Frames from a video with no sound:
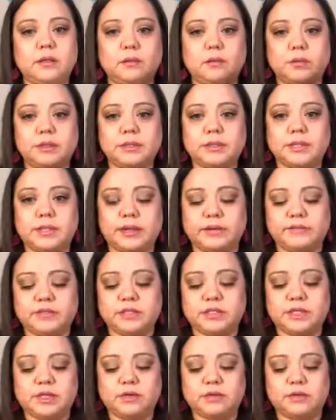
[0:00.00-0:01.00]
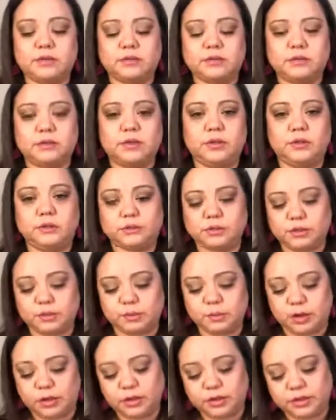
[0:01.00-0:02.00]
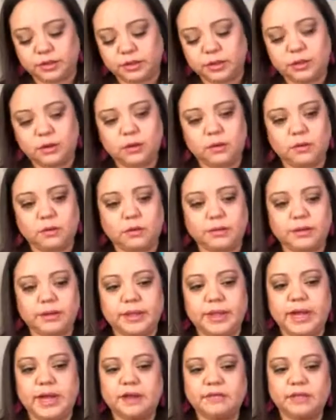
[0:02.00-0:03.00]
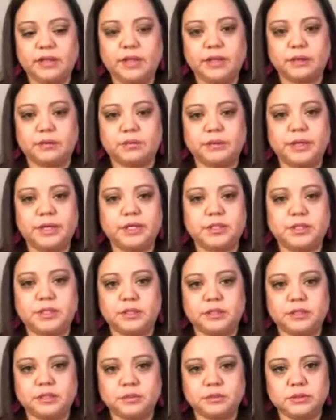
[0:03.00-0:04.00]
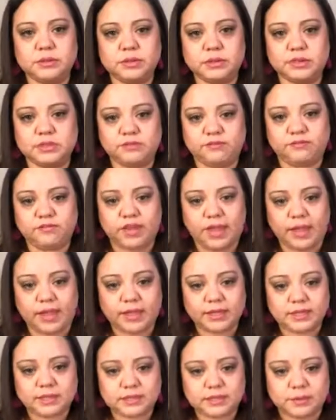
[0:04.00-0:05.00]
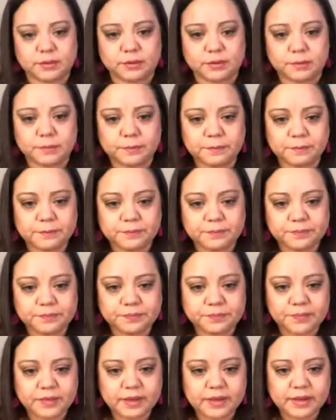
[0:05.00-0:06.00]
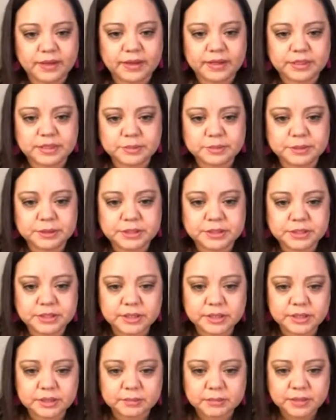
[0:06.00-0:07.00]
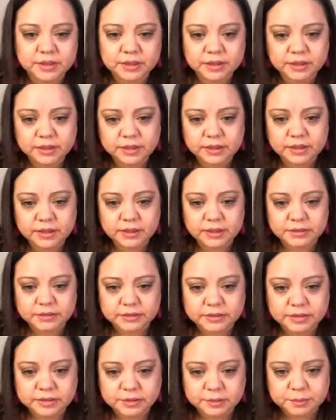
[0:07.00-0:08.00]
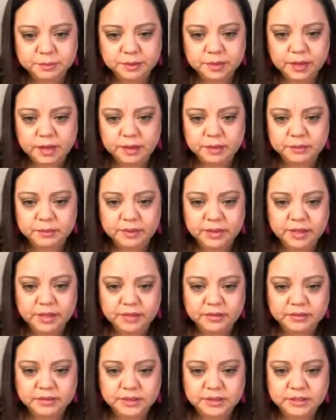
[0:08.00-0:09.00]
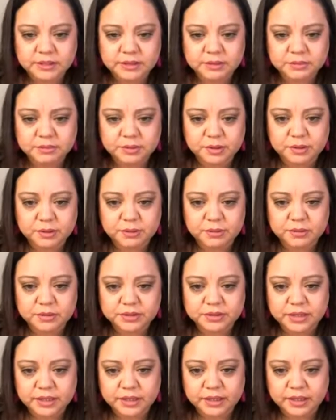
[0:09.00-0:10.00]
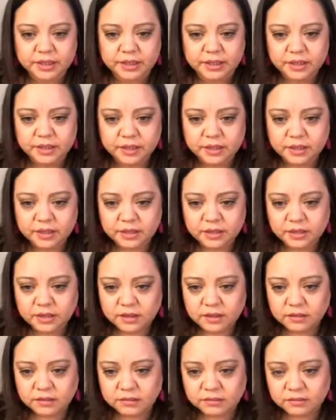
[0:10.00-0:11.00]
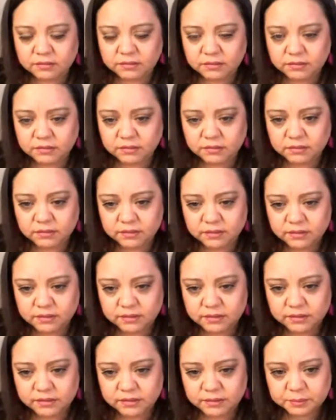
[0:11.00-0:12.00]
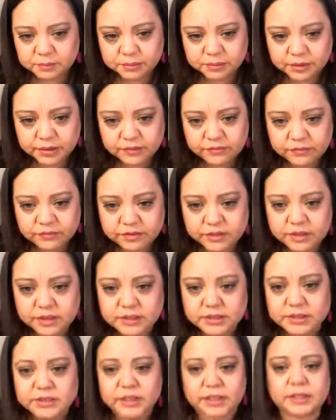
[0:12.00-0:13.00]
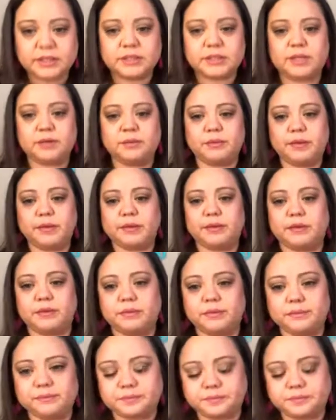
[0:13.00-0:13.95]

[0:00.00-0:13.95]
ones that I've seen are, you know, smaller or they have like a ridge and this one's just flat. So inspiration hit me and it was super hot in my house. AC broke, we're dying. Oh, pray for us. Yes, I will.